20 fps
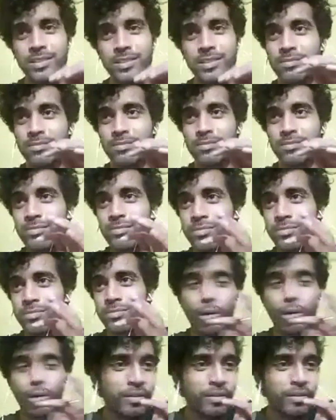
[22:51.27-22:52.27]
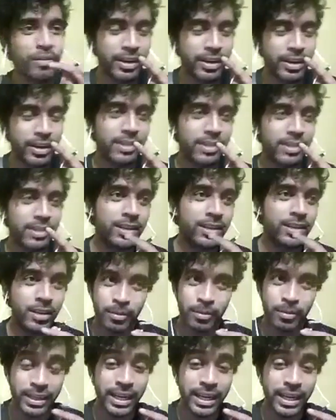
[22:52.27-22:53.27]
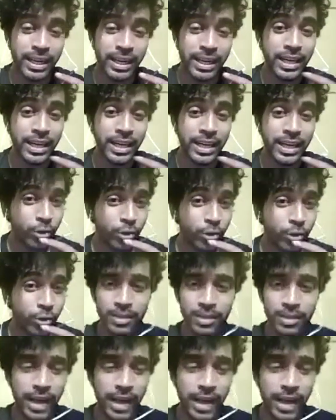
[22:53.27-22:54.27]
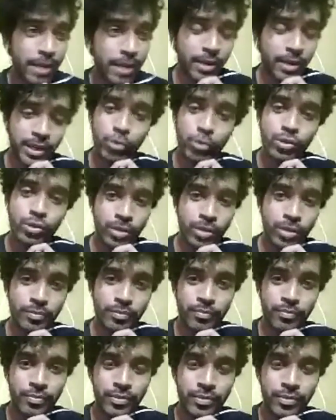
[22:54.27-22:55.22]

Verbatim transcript: I just told my friend that uh, be ready with your camera. I am ready to jump.